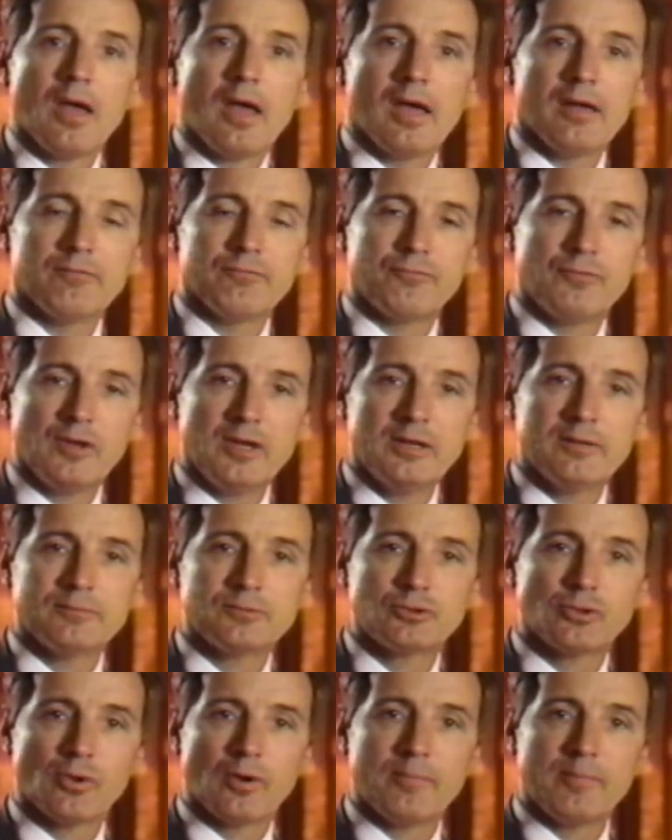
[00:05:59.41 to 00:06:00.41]
and feed them
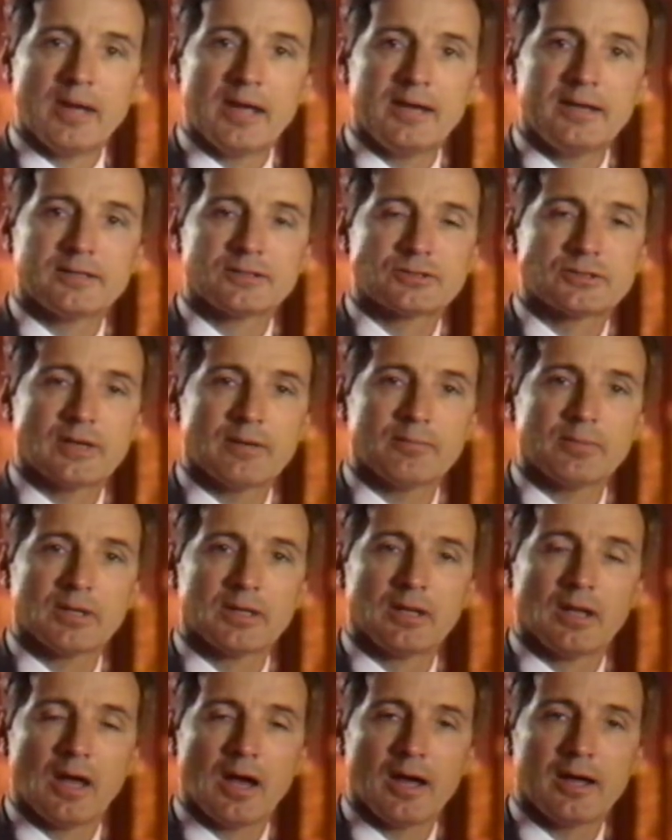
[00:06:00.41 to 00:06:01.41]
to a main assembly
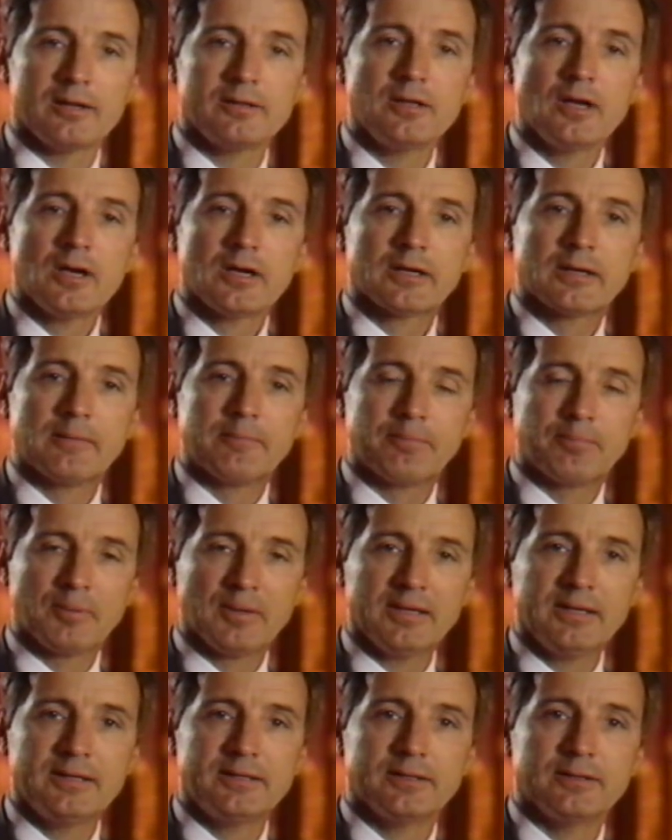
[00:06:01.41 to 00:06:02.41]
line
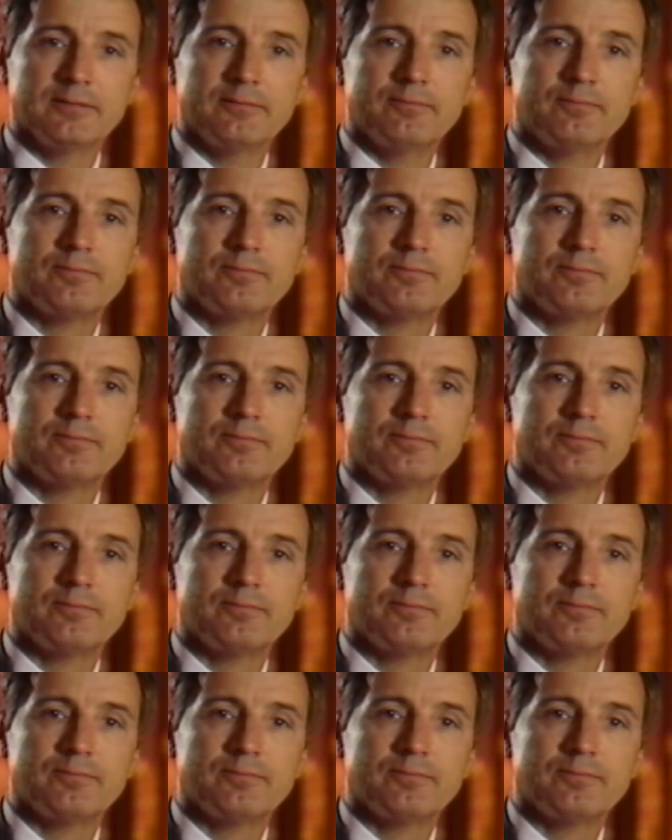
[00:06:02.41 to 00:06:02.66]
completed.